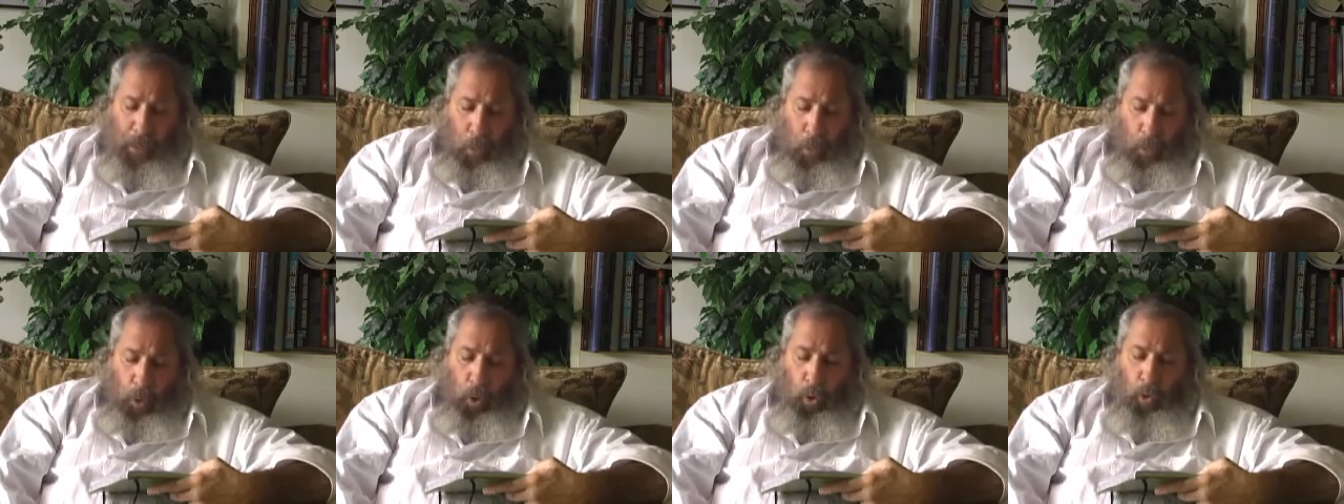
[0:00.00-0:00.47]

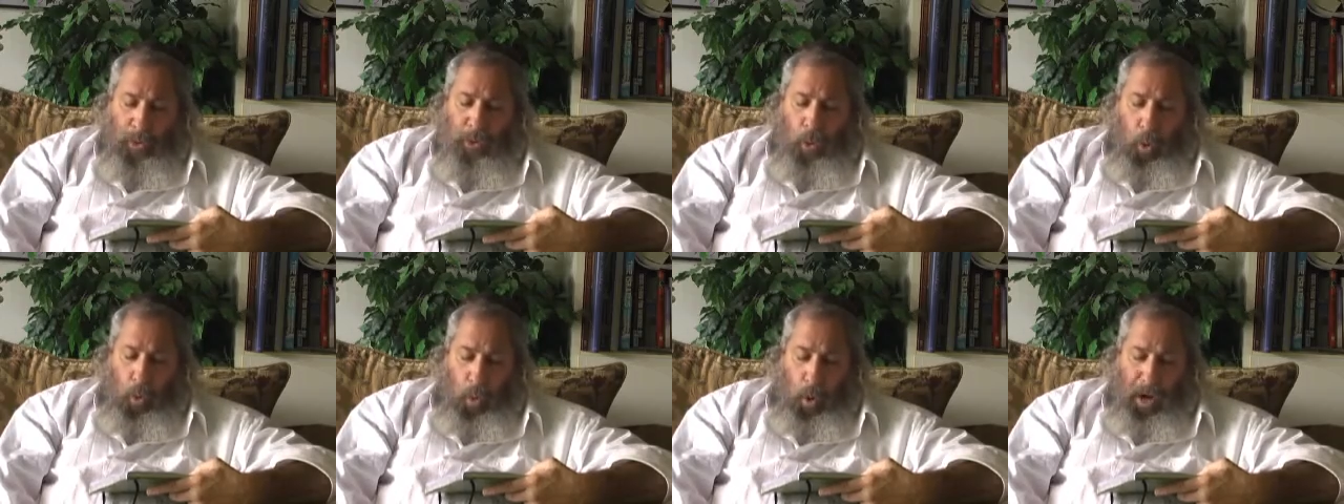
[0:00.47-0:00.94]

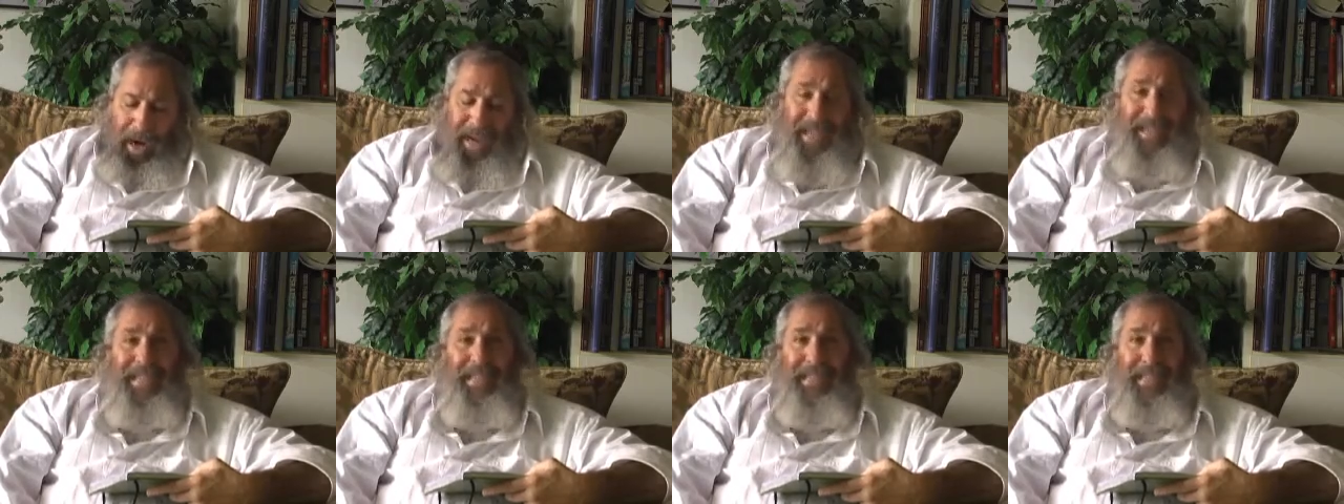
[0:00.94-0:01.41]

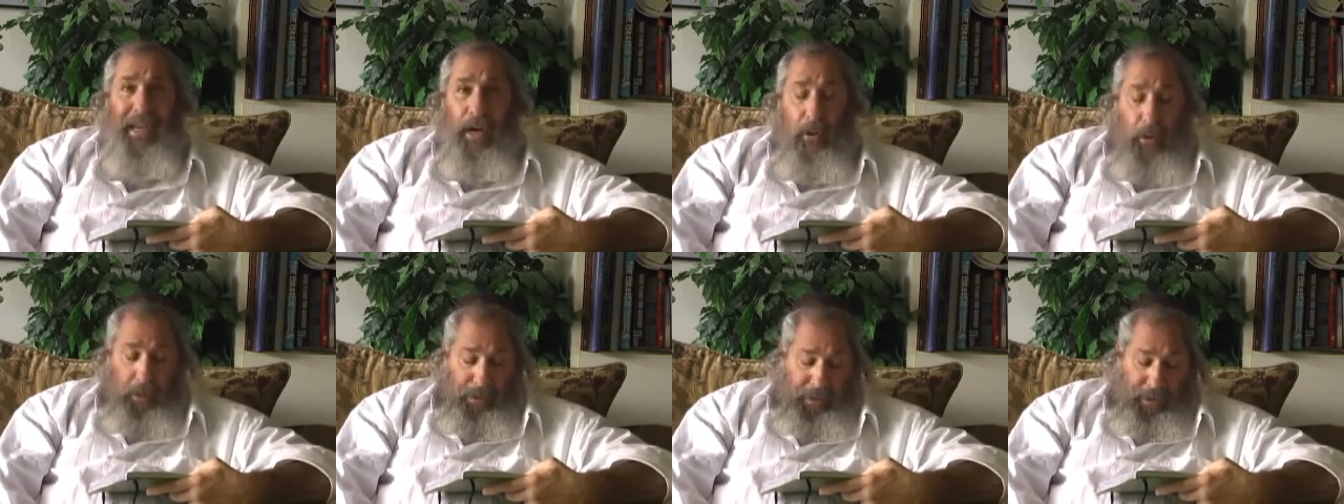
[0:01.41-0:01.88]
worldwide
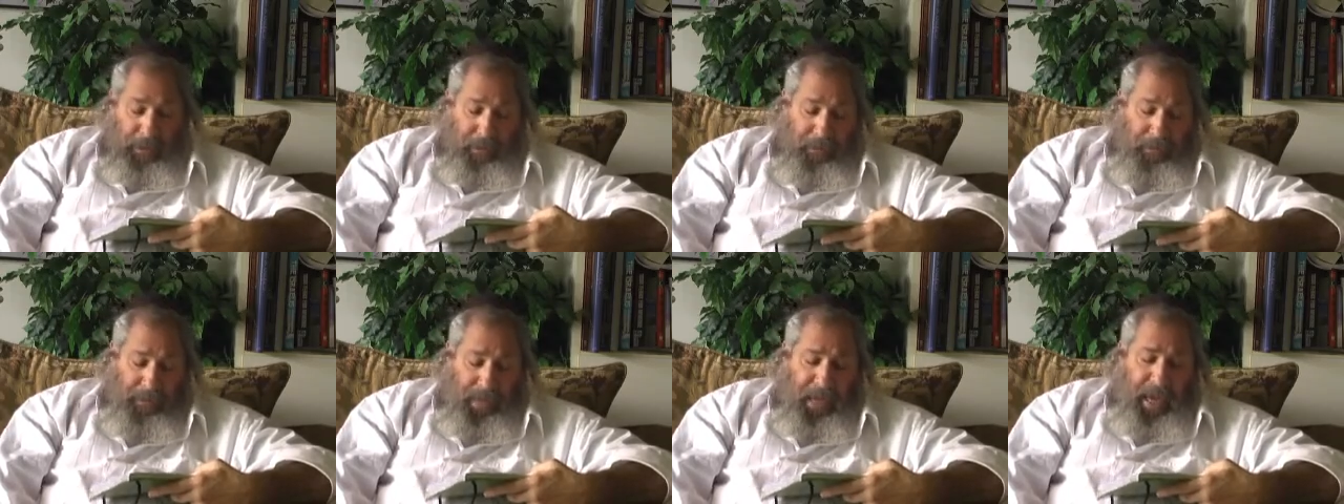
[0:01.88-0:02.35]

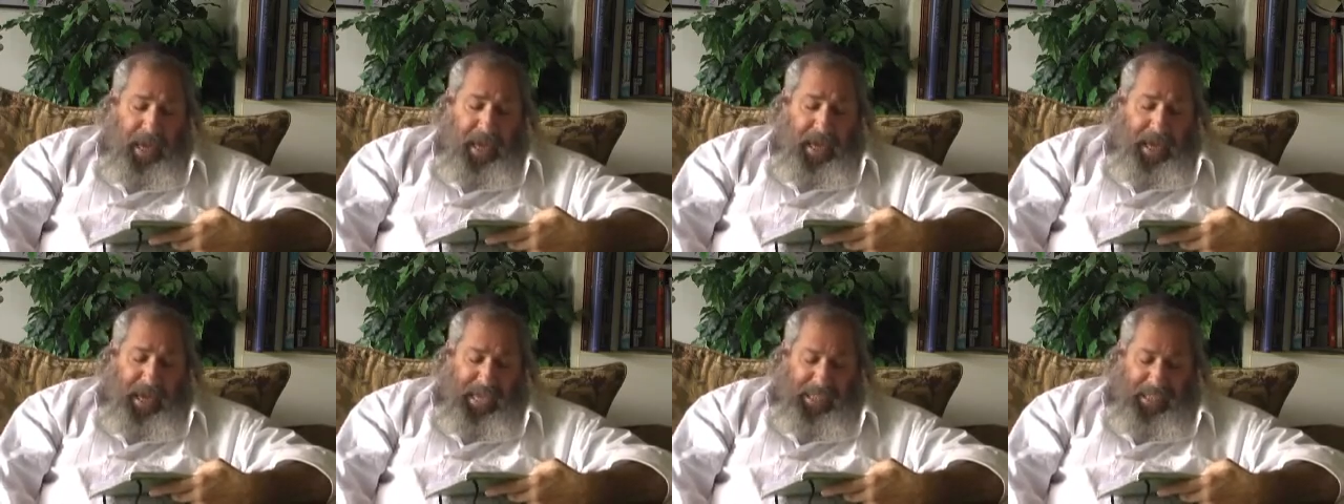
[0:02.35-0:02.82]
terrorism
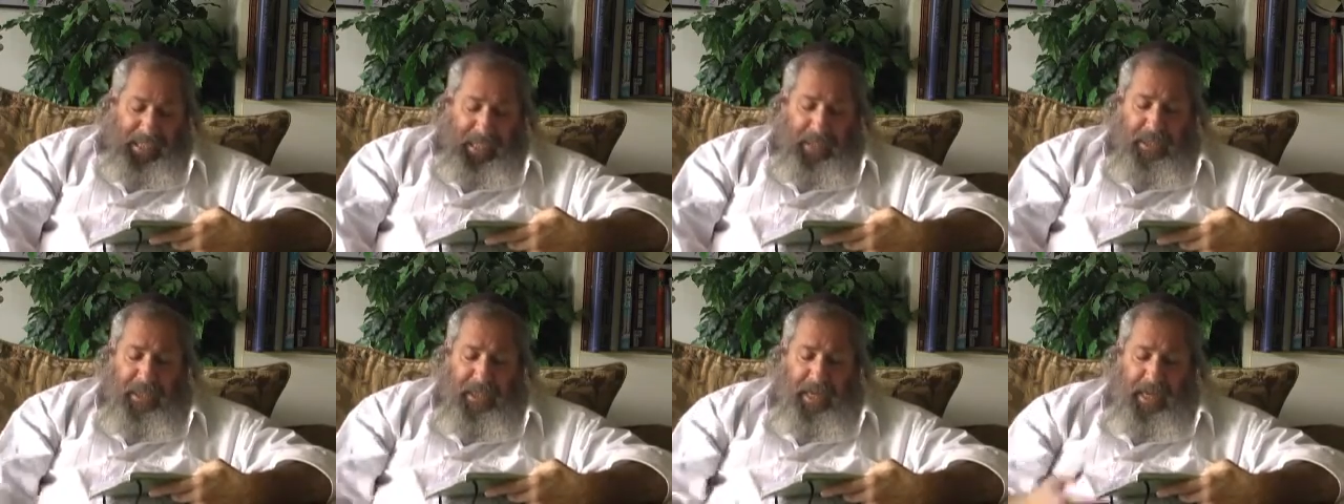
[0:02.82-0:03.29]

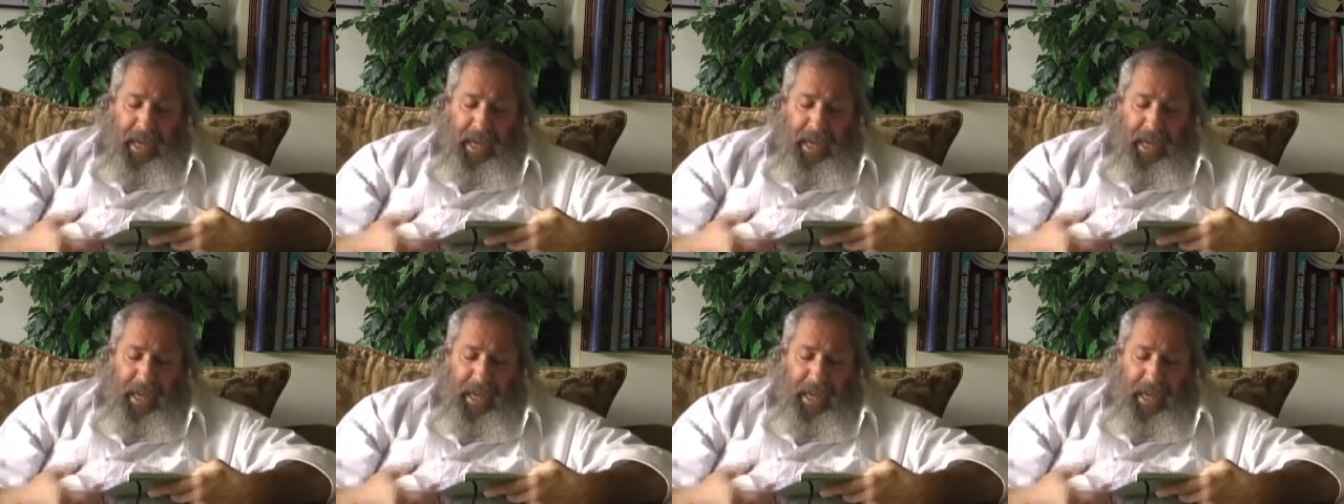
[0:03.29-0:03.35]
since the